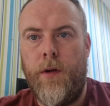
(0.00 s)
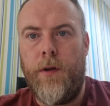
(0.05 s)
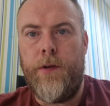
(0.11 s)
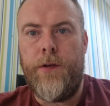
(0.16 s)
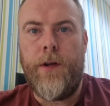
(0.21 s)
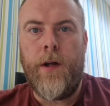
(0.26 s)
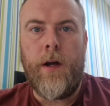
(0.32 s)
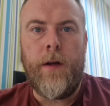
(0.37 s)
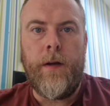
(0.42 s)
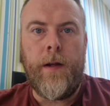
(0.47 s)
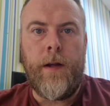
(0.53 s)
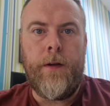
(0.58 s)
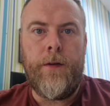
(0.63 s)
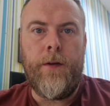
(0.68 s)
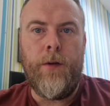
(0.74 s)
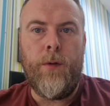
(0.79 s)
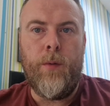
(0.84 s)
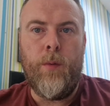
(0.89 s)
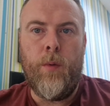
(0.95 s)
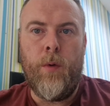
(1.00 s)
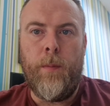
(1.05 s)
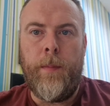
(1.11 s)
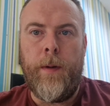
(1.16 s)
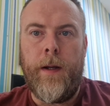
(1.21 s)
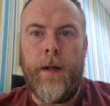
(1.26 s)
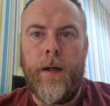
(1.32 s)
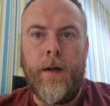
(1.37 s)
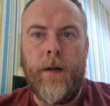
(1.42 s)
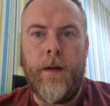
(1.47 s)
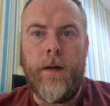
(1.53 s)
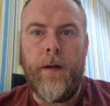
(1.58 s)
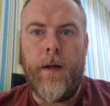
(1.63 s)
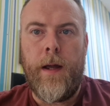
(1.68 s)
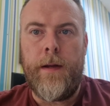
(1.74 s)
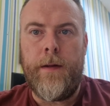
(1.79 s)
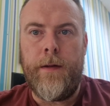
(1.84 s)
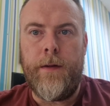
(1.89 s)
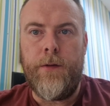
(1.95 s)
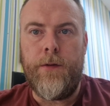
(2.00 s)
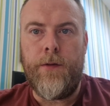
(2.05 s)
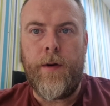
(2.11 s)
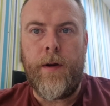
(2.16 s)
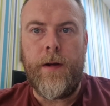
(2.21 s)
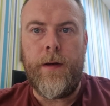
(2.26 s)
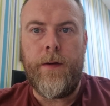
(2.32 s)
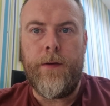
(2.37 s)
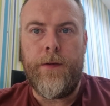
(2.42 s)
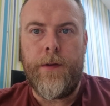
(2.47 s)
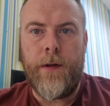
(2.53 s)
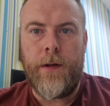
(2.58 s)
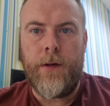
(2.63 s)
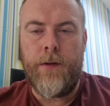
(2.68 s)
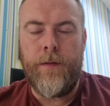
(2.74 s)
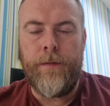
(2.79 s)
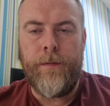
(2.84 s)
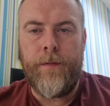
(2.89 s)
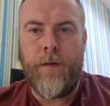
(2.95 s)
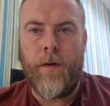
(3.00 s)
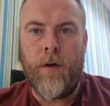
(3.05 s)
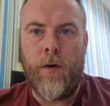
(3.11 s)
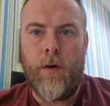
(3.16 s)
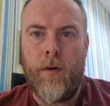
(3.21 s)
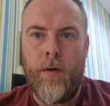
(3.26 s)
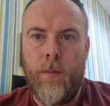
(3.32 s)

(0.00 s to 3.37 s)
at the start of day 2, we'll be heading straight into section 4,